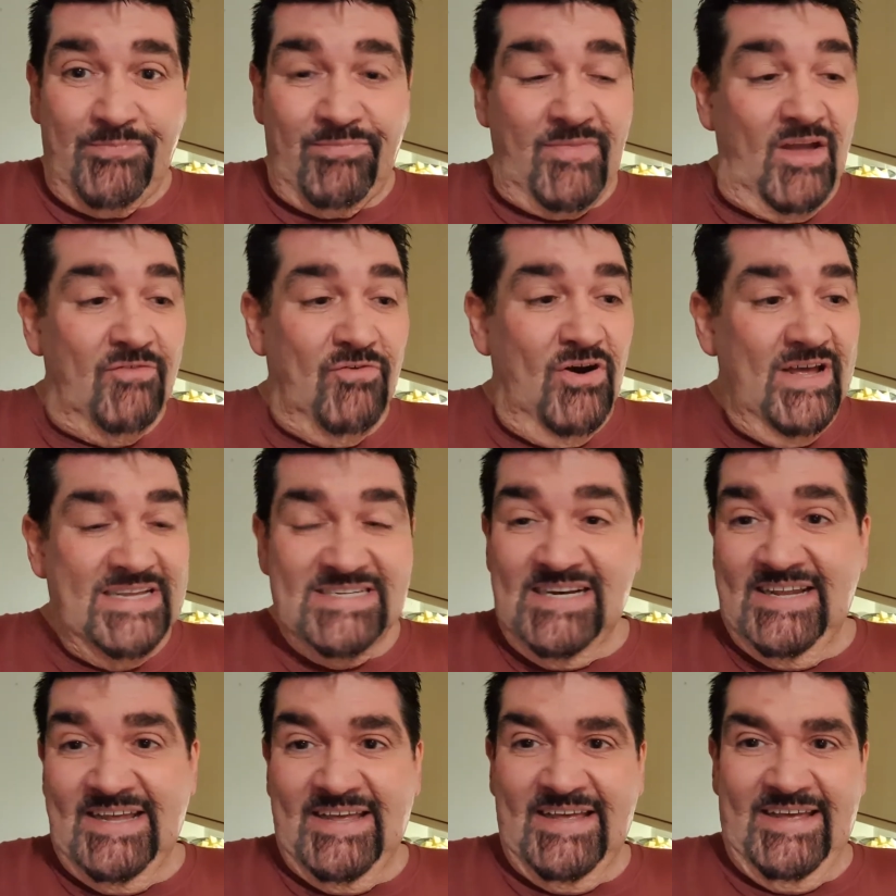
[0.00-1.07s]
a
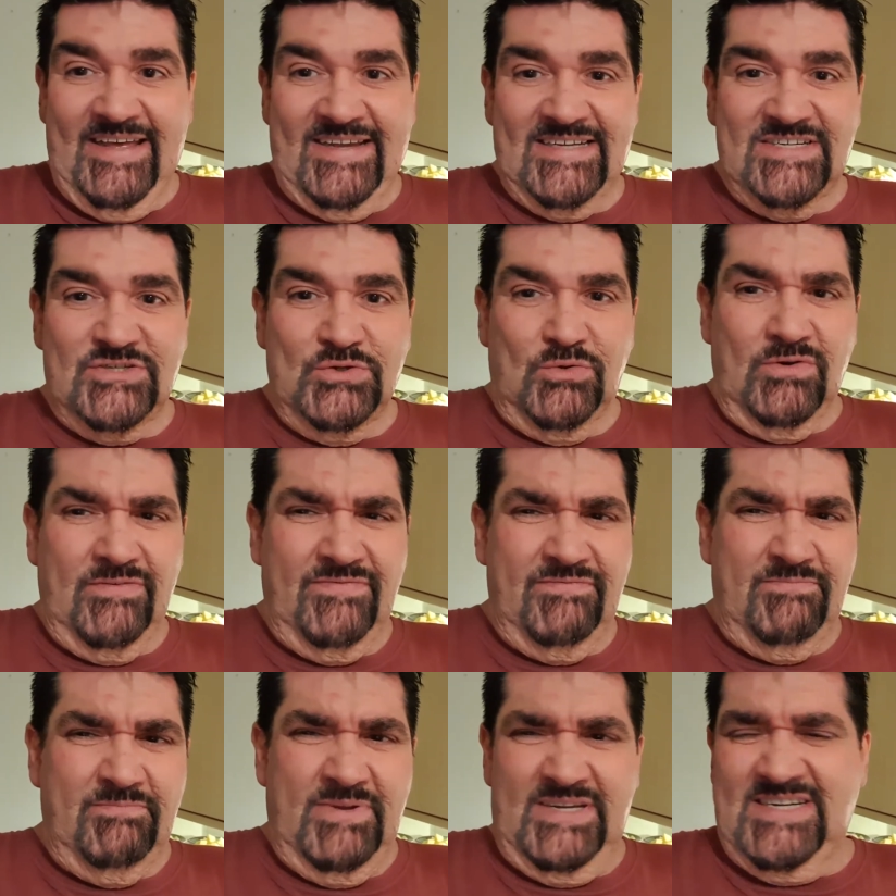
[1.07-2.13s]
Riesling. It
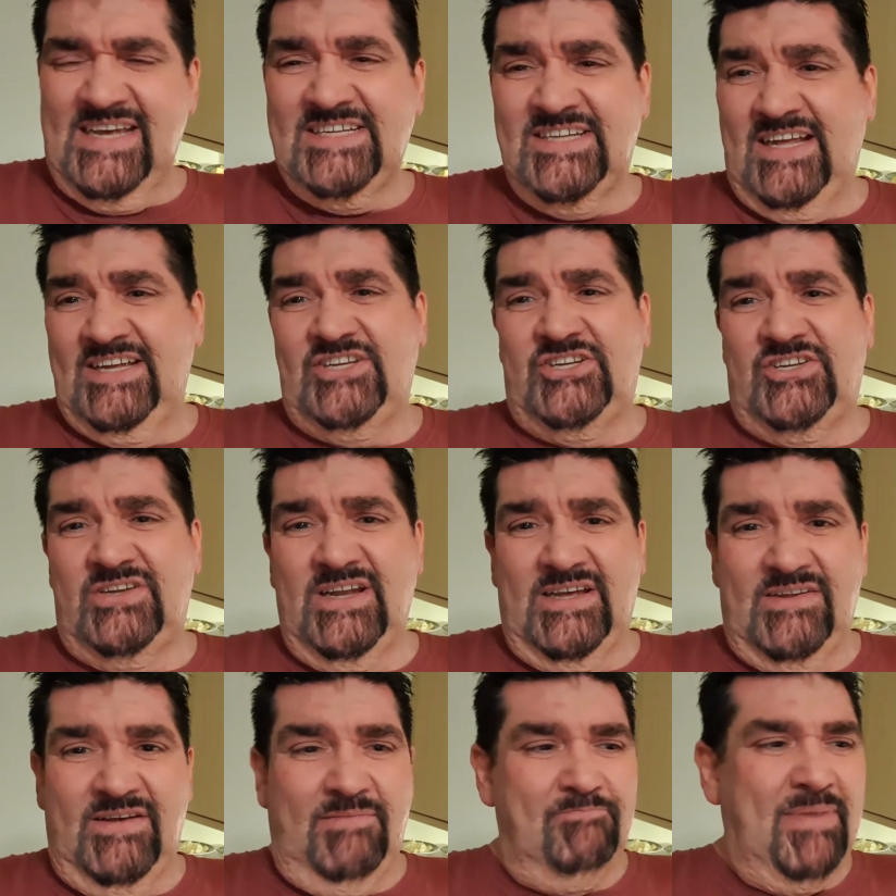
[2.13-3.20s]
tastes like
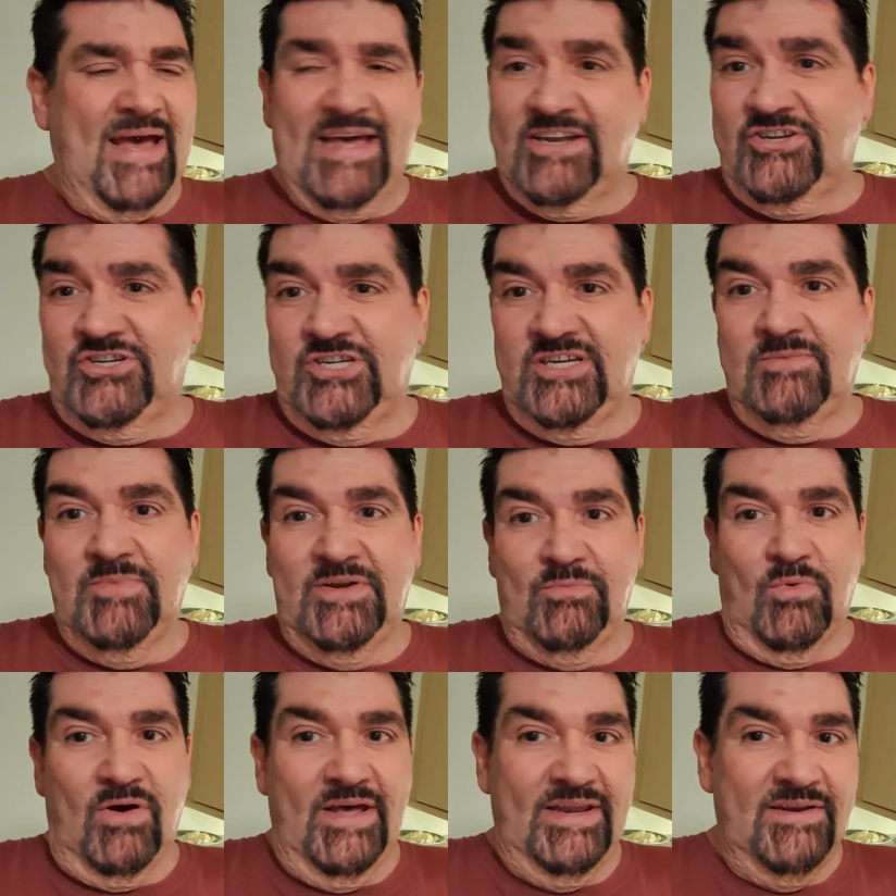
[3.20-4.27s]
a bad German
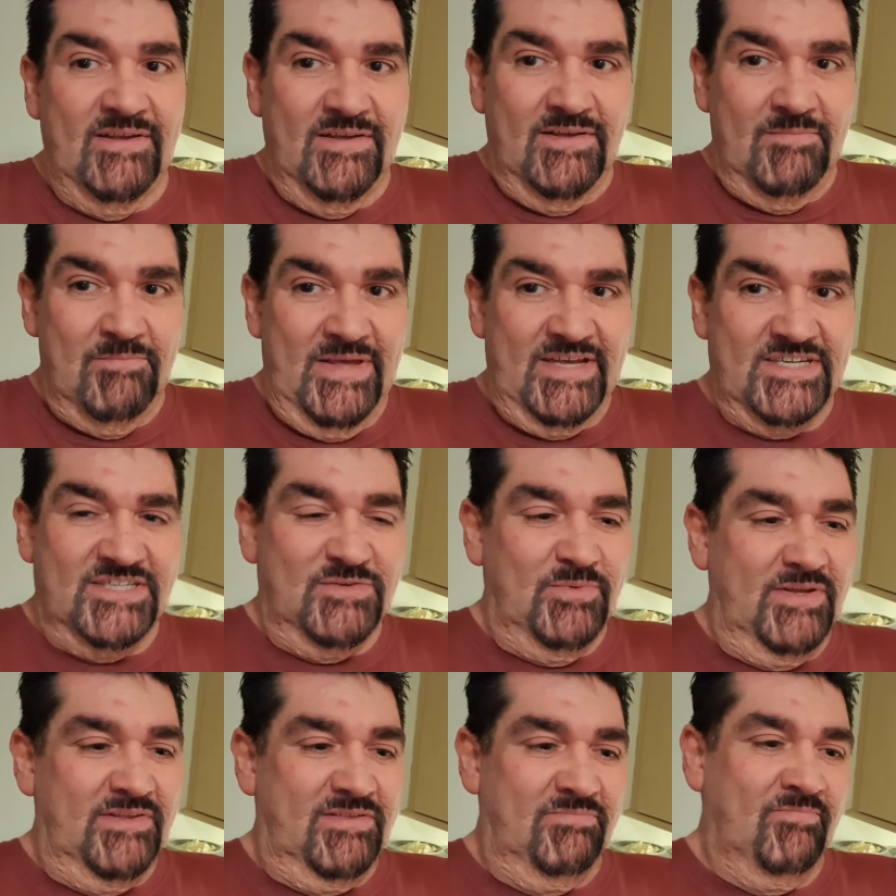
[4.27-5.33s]
wine mixed
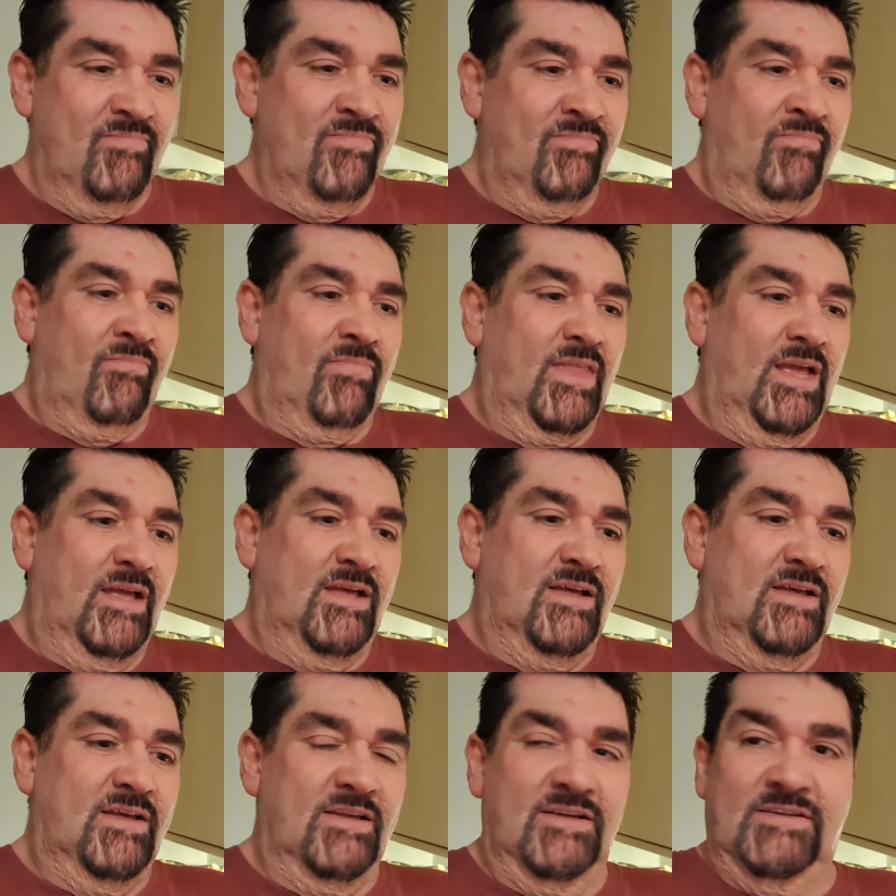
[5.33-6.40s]
with,
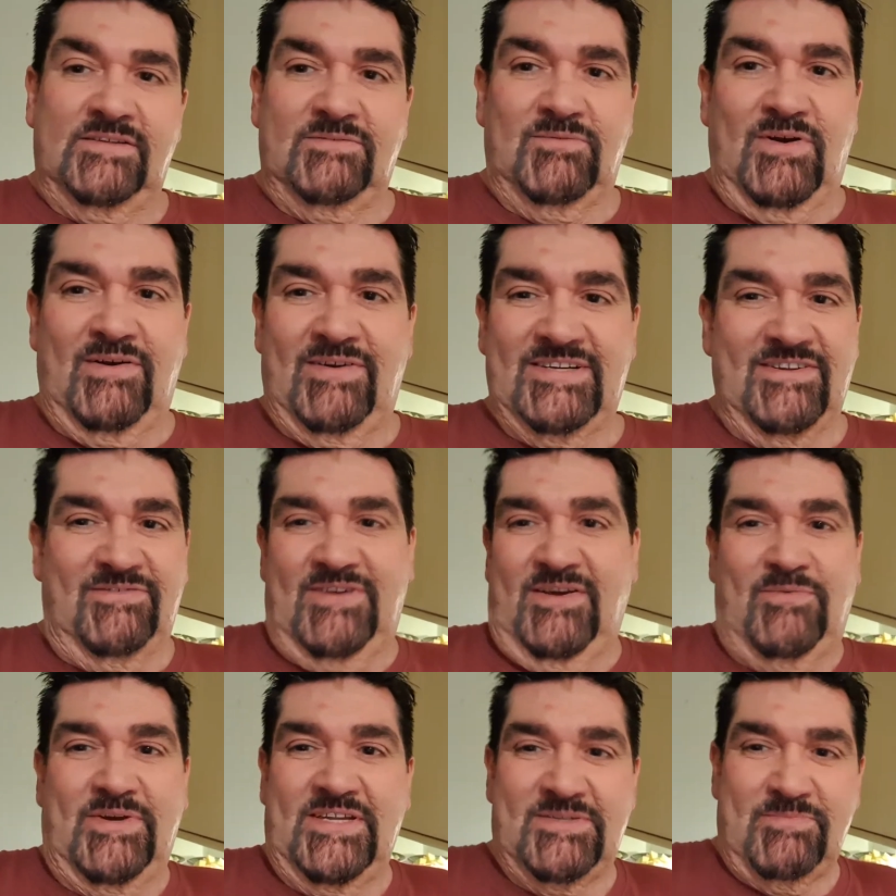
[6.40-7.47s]
I don't know
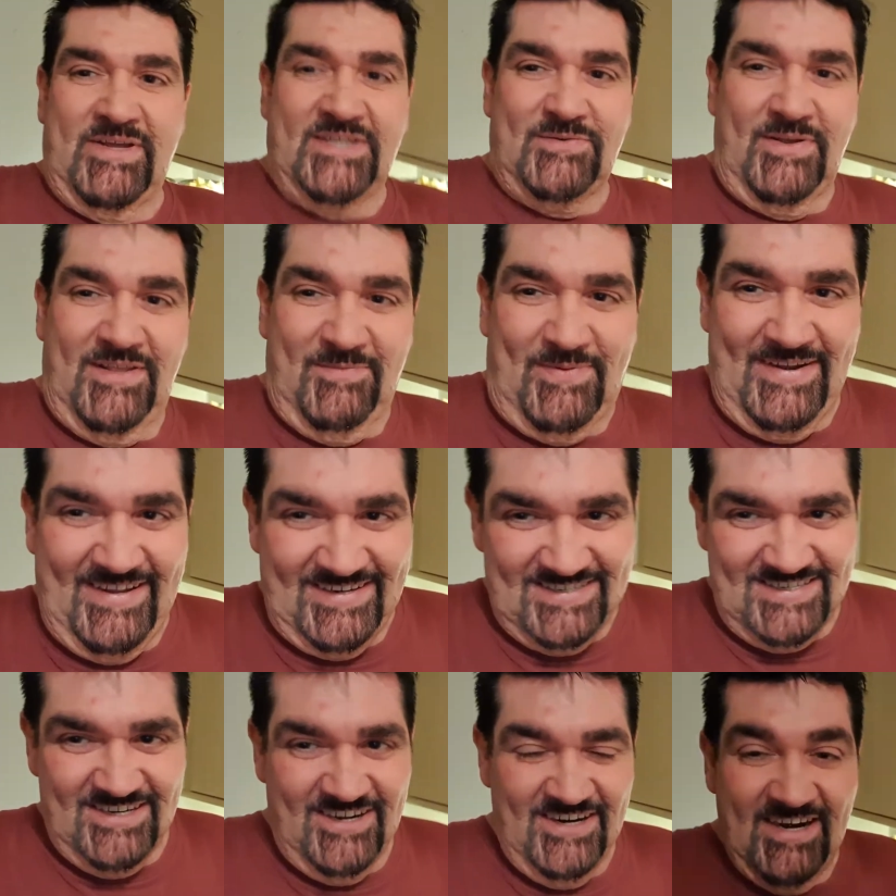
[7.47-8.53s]
what it's mixed with, but it's
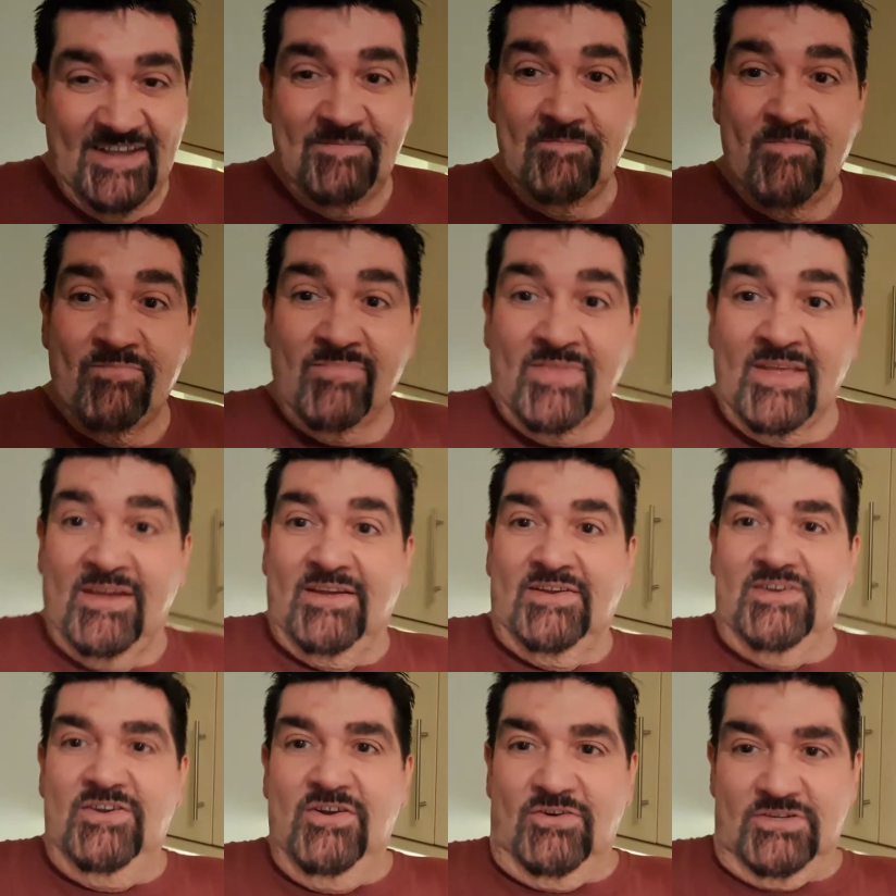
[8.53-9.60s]
certainly
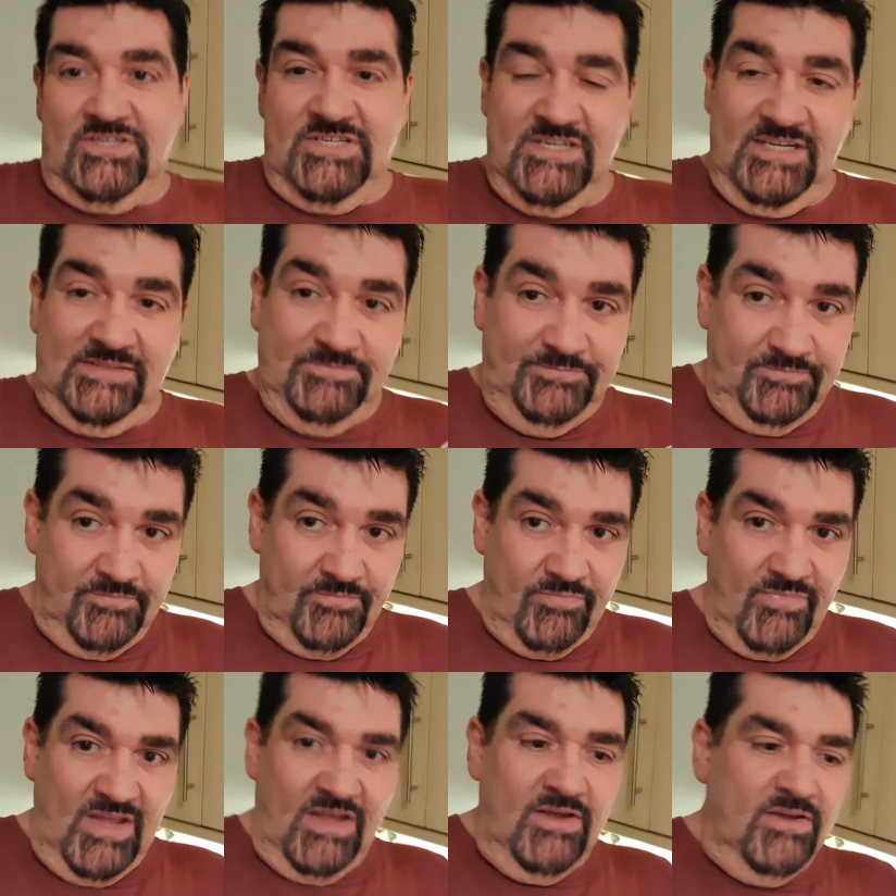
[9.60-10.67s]
not a
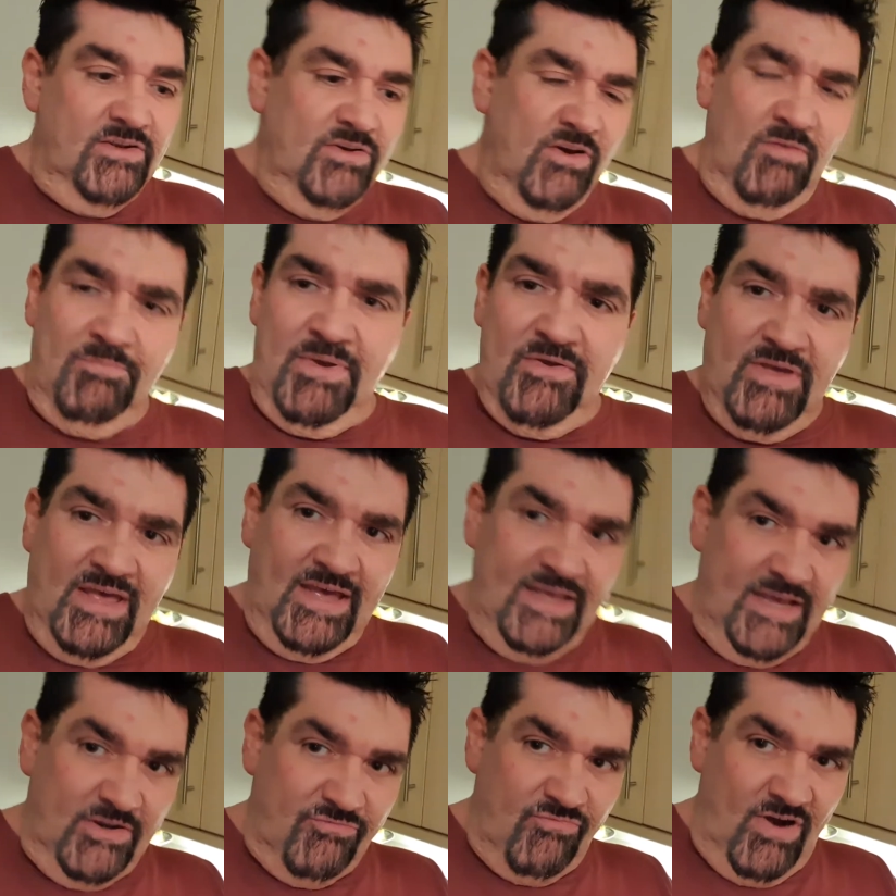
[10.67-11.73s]
bouquet
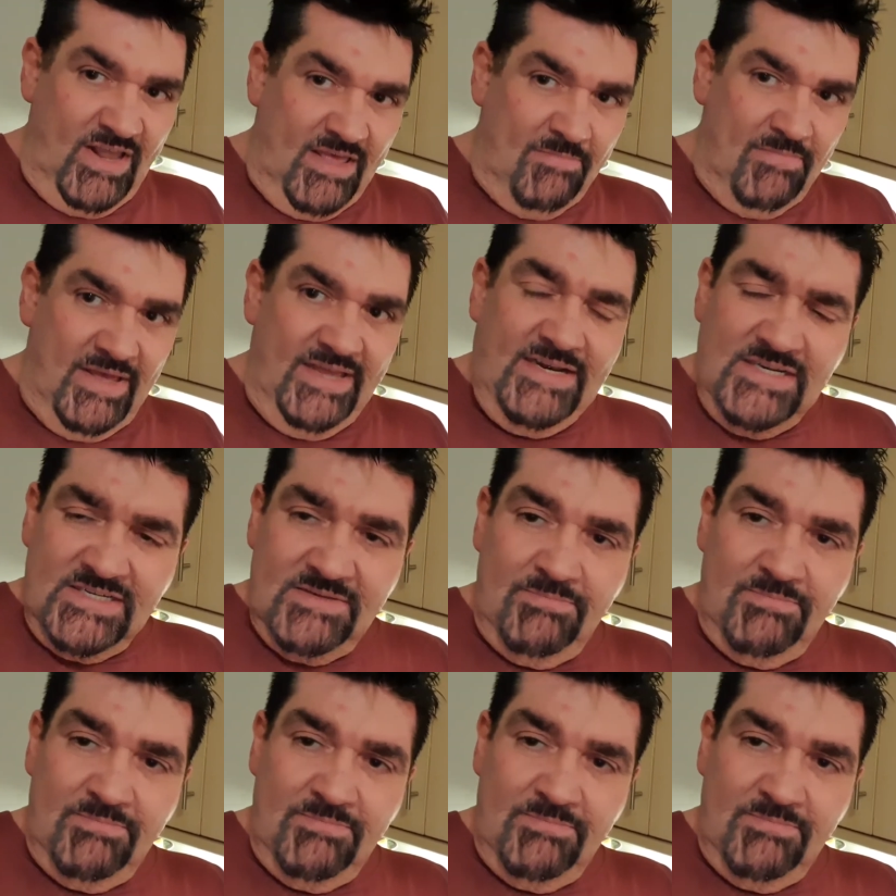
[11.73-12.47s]
I'd recommend.